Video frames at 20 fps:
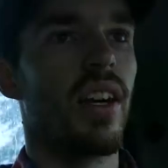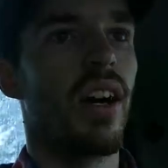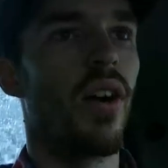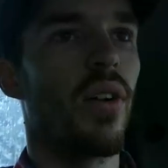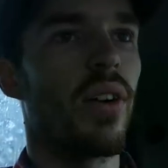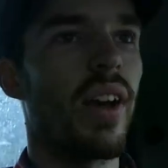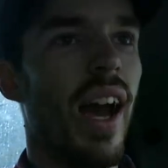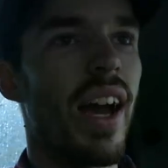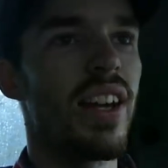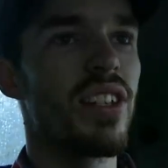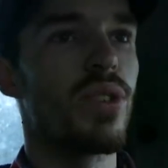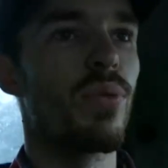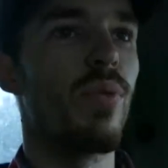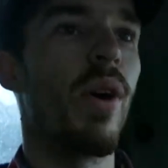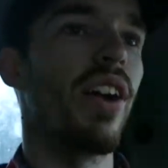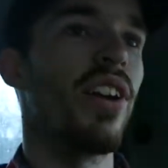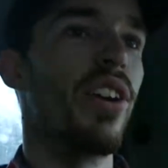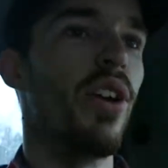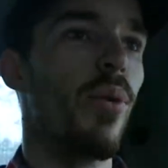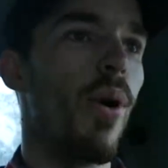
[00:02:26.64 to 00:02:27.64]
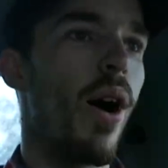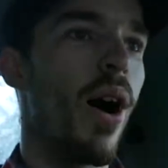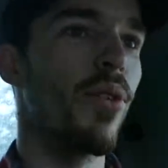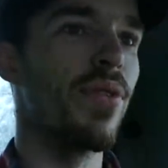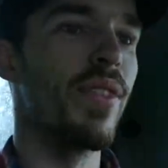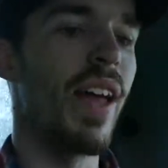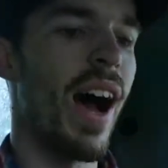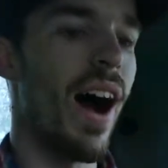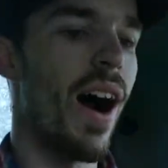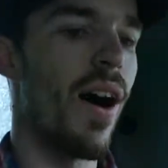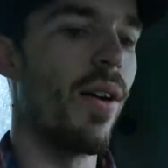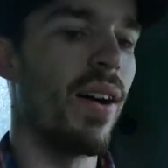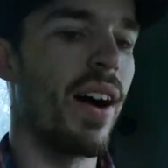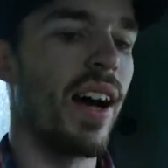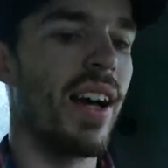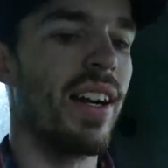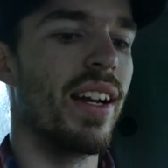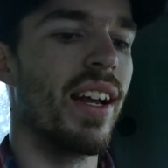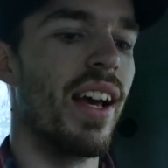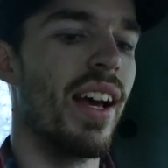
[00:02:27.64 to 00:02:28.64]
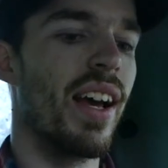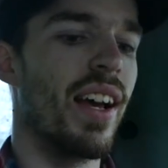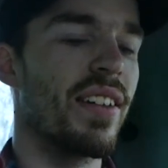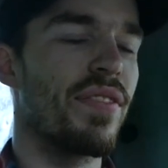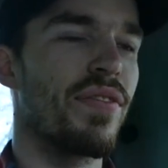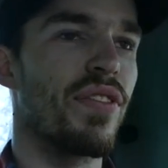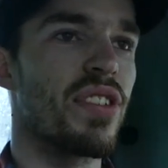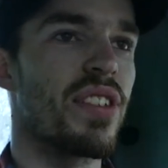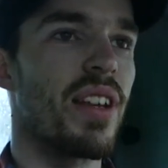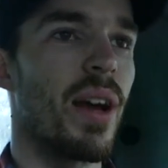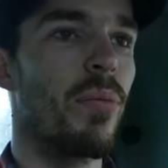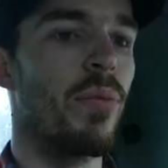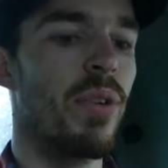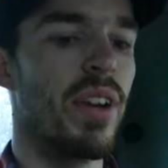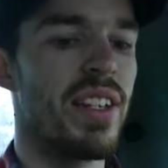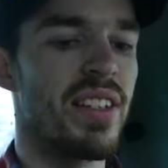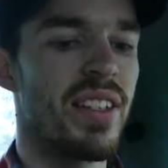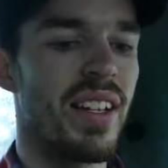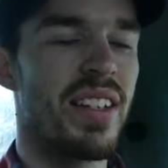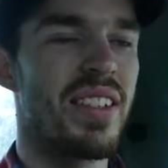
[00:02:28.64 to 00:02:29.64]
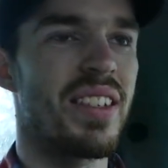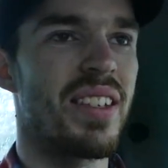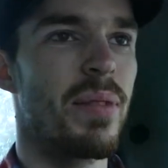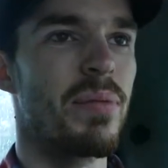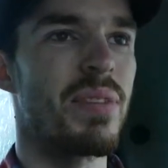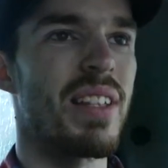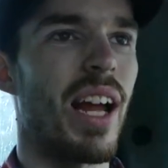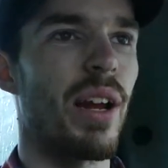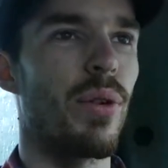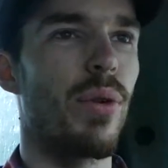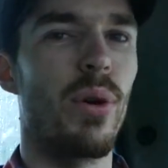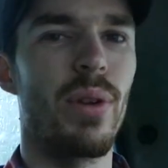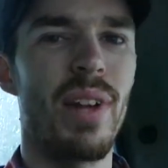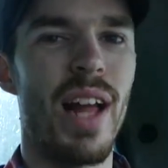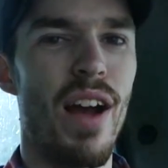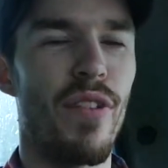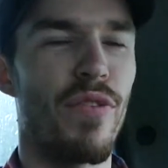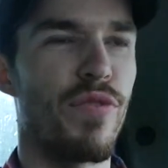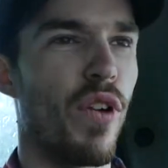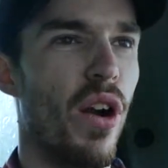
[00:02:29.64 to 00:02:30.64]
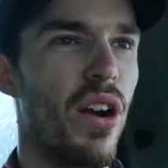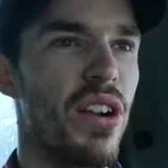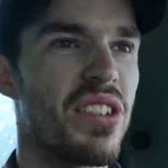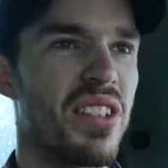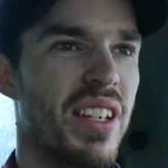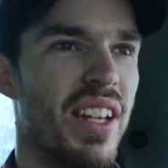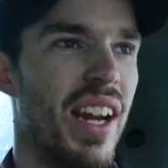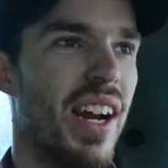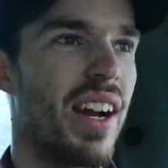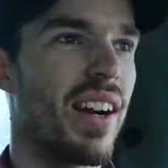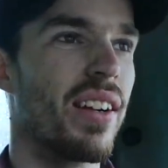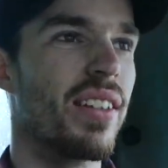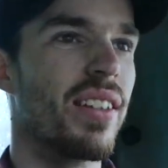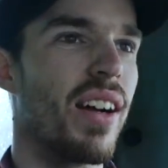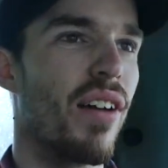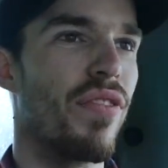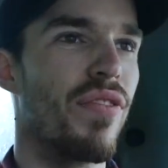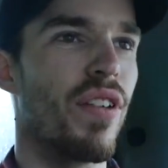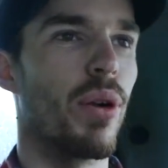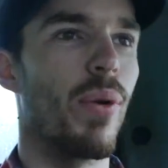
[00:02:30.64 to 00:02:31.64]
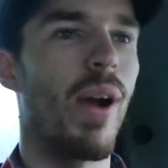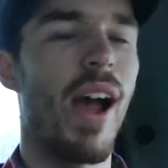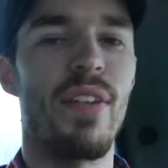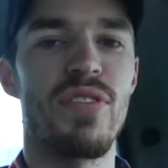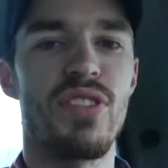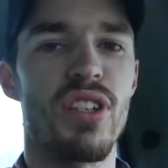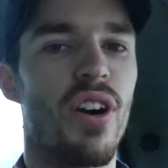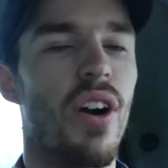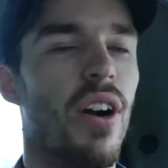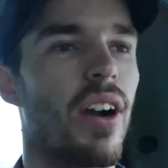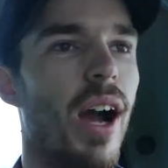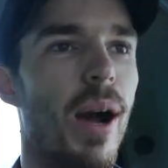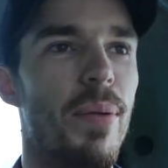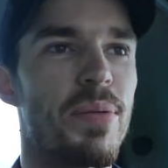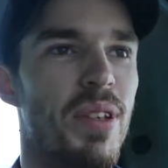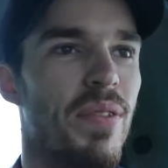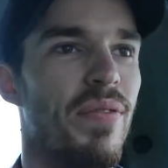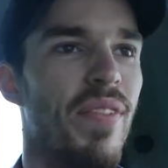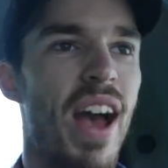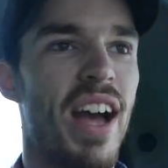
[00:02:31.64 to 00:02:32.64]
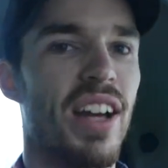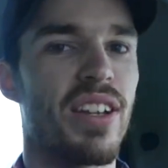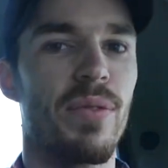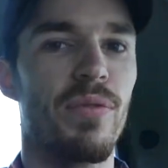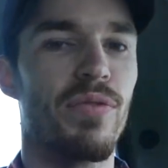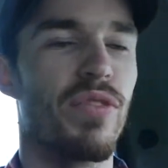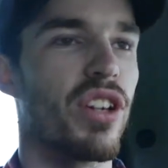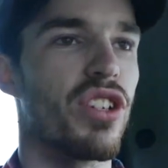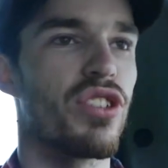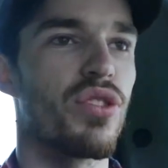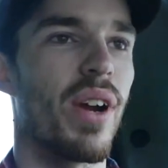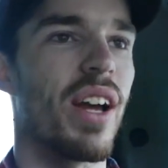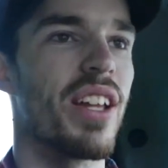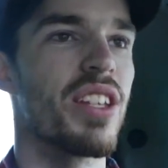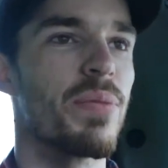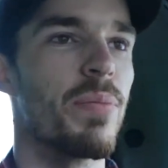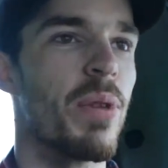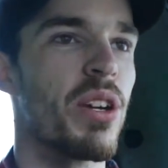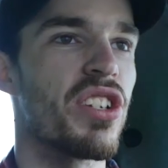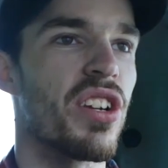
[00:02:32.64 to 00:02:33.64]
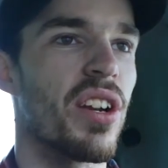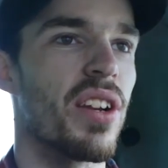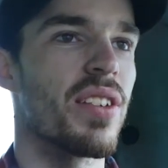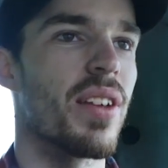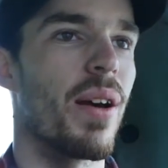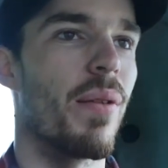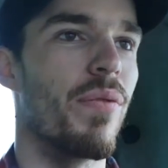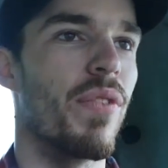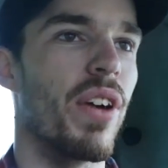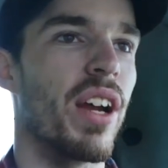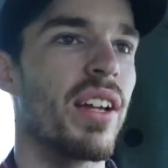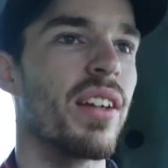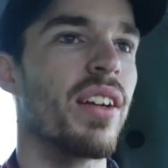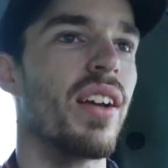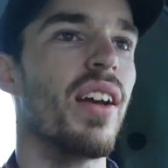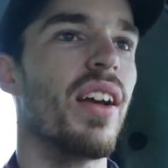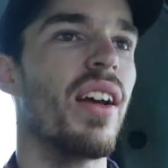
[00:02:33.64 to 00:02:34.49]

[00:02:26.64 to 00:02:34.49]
Okay, so we're on the road now, and for some reason it seems like we only have first gear. I think we have to hook up some vacuum for the transmission or something.